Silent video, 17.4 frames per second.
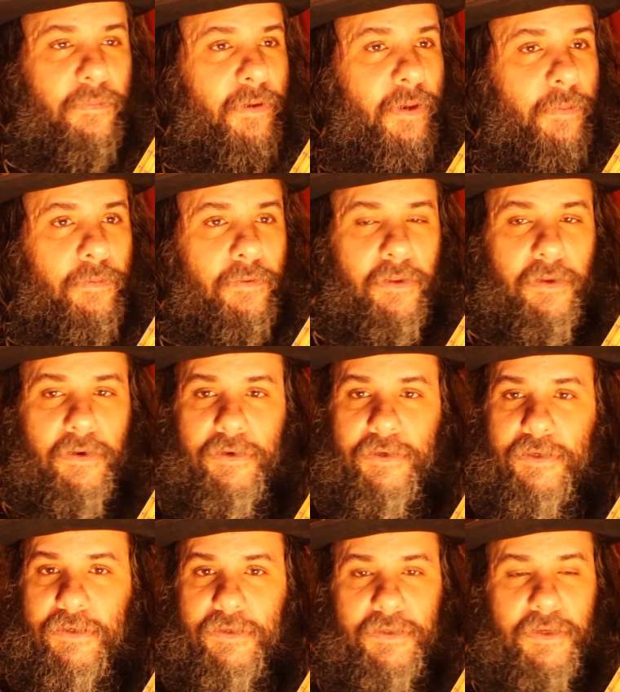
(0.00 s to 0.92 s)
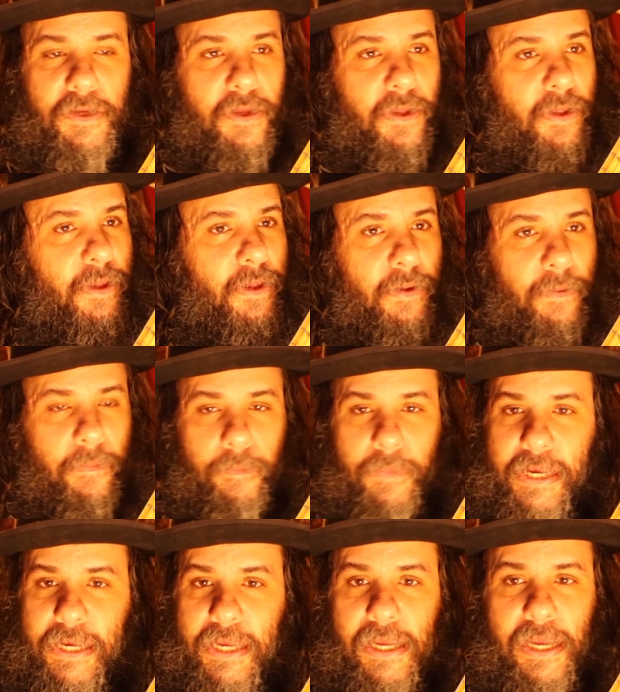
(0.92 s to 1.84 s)
the people that are just
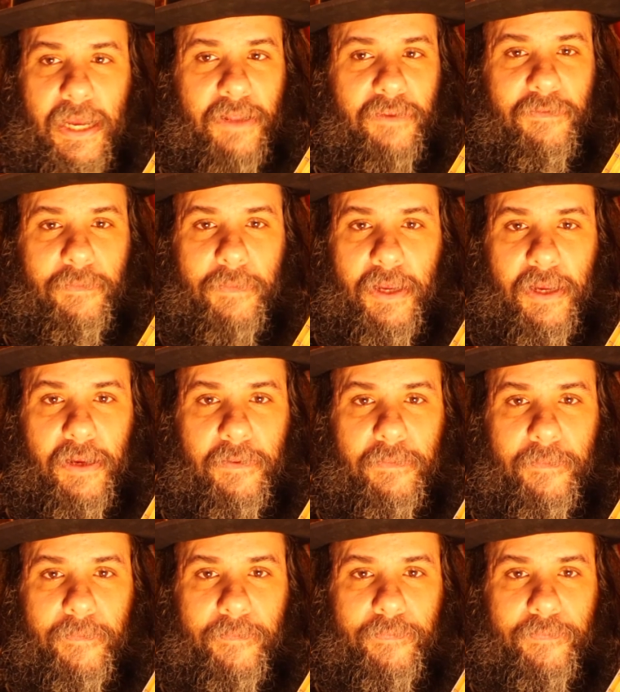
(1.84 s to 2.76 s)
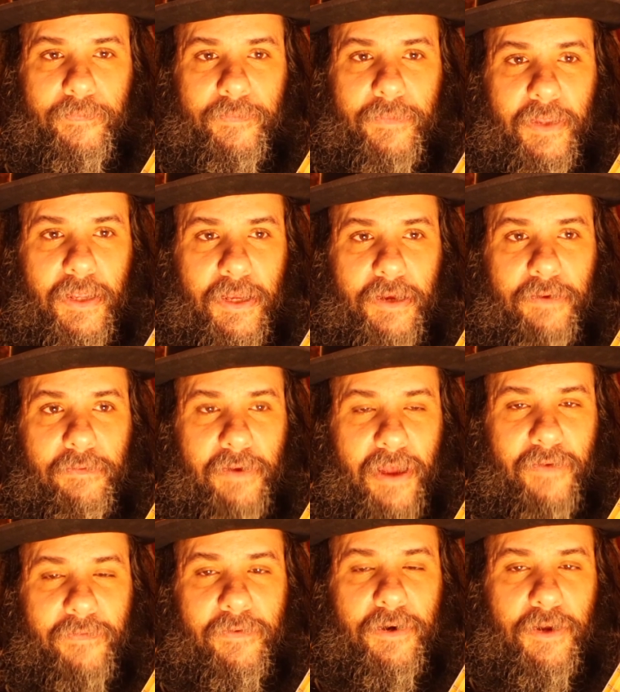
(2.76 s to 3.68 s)
making ends meet, you
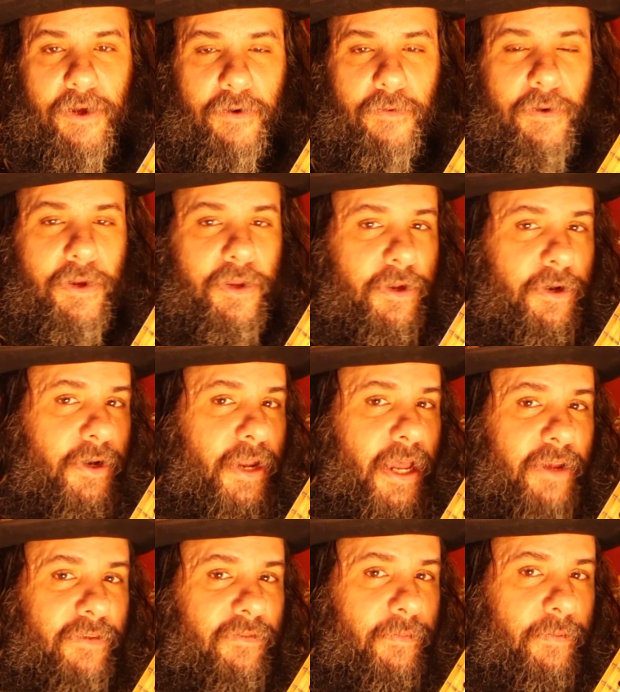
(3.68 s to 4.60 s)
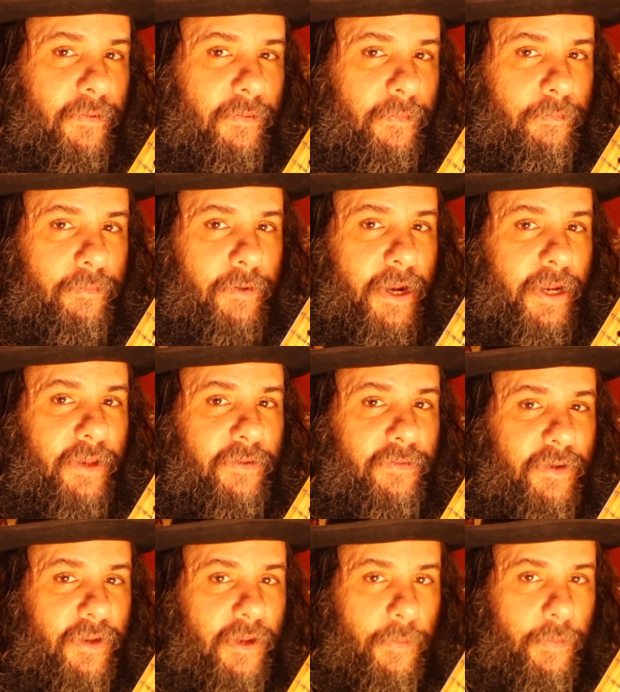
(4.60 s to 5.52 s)
never know what your next break
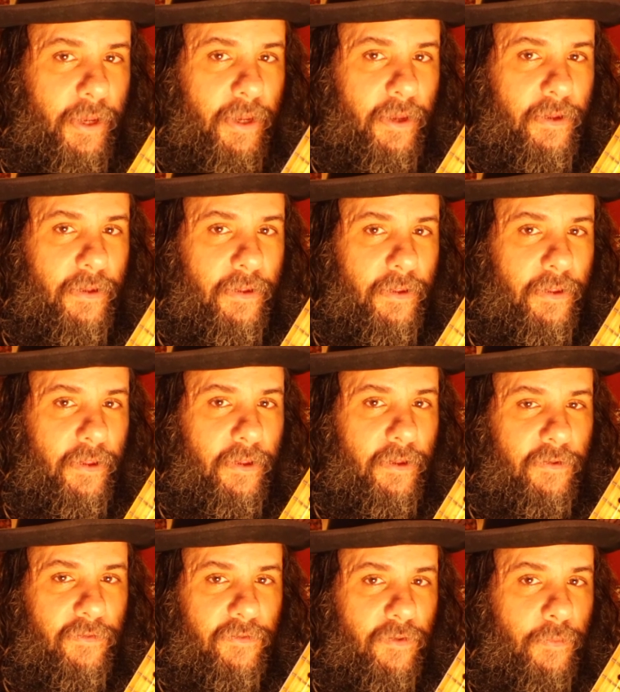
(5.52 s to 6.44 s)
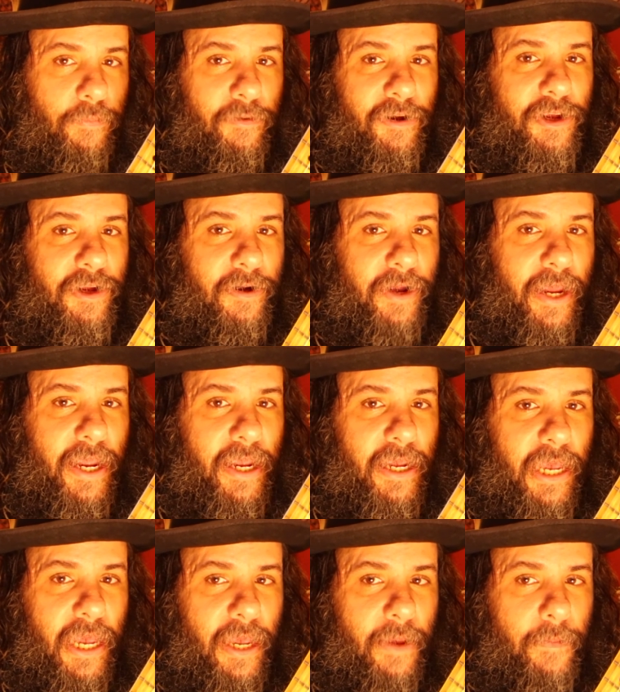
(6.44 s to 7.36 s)
is going to be. So bring your
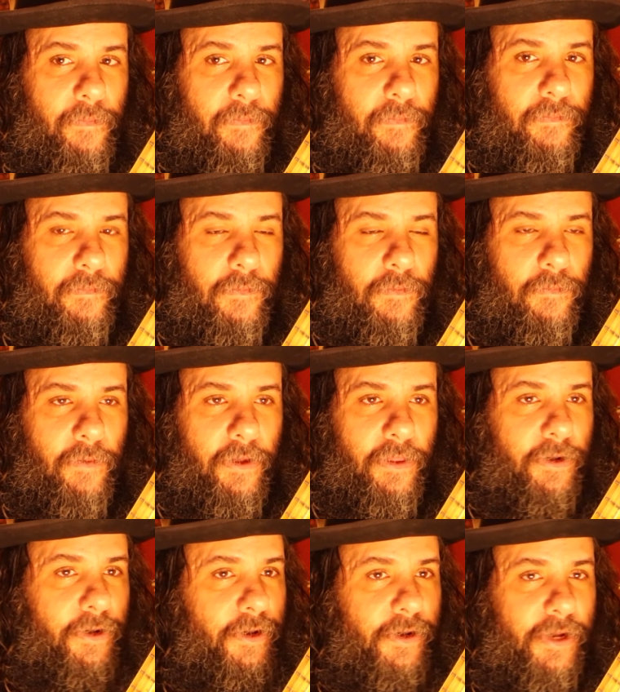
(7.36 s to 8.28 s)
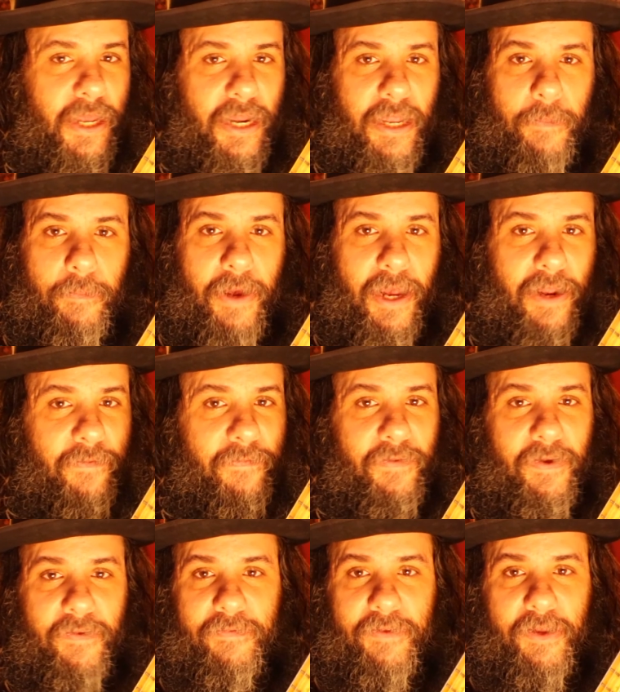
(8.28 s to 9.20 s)
A game, whether you're getting paid
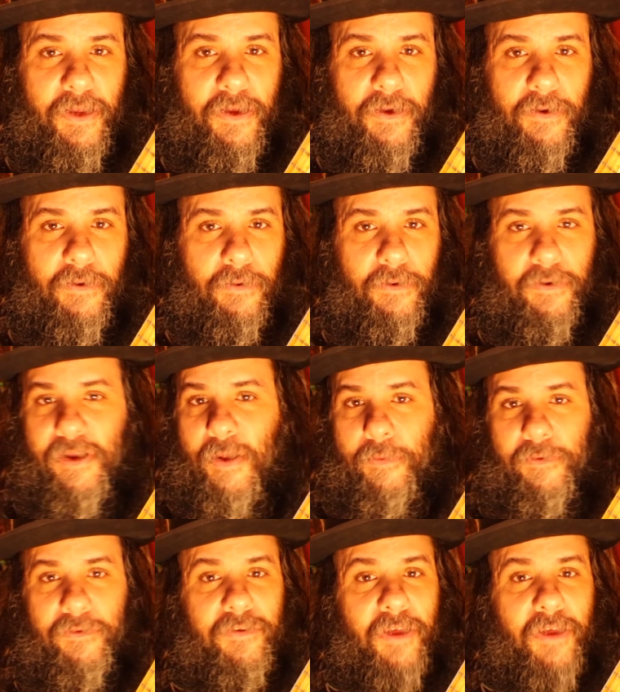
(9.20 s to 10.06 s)
50 or double